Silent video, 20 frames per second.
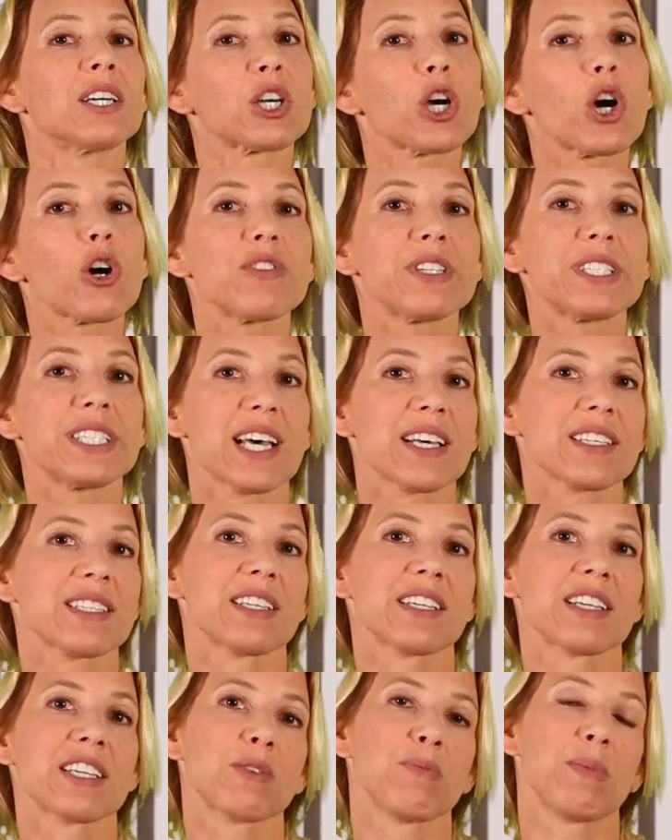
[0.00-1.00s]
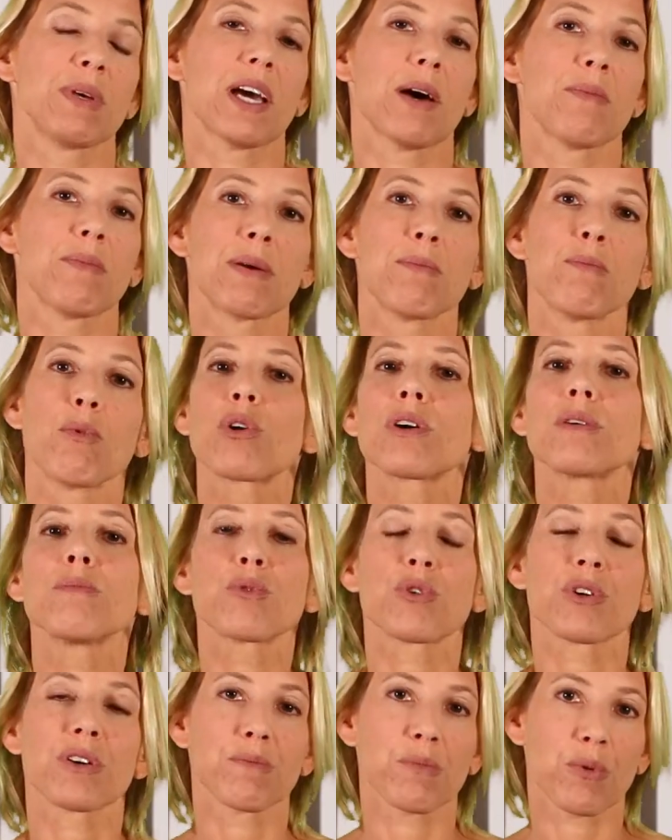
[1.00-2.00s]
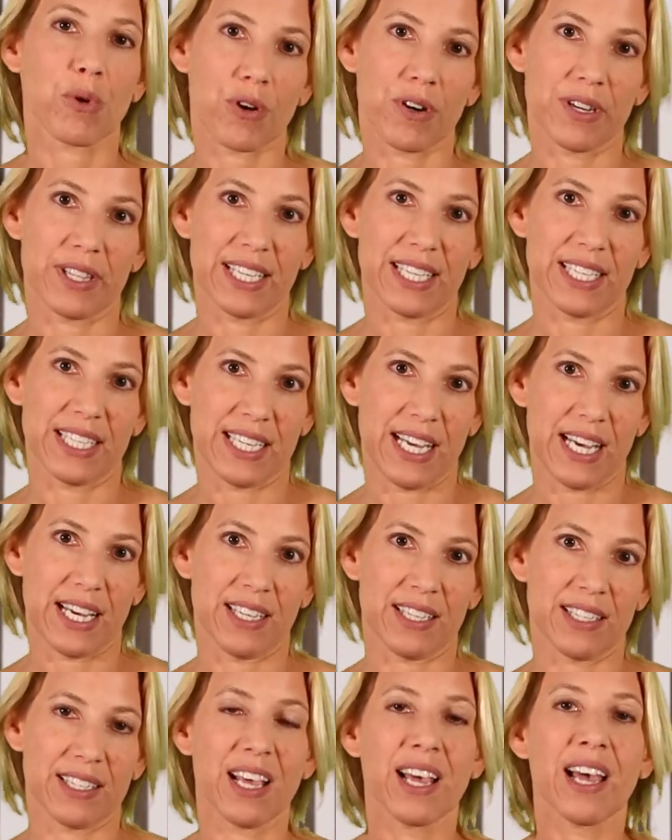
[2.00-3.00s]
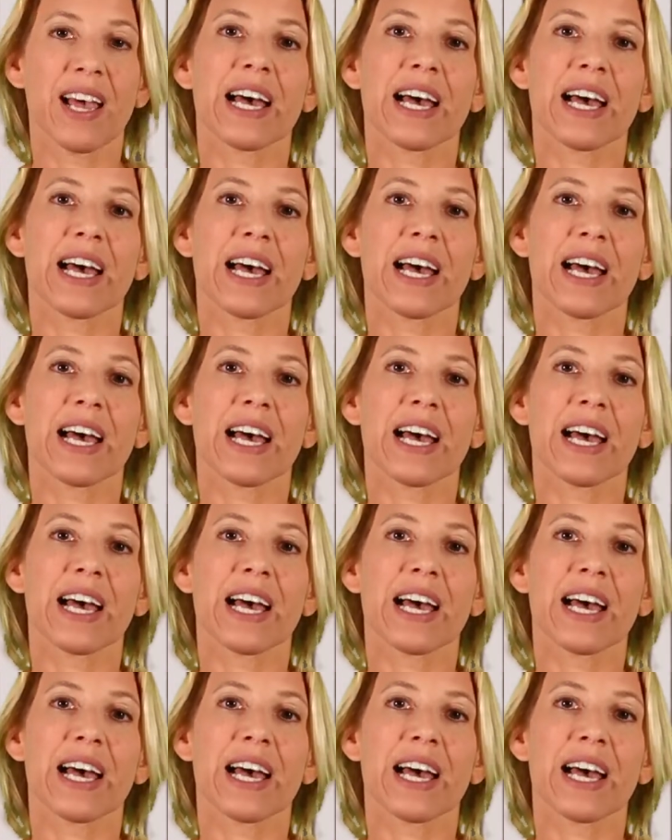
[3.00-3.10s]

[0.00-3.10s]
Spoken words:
COVID testing is becoming more and more important these days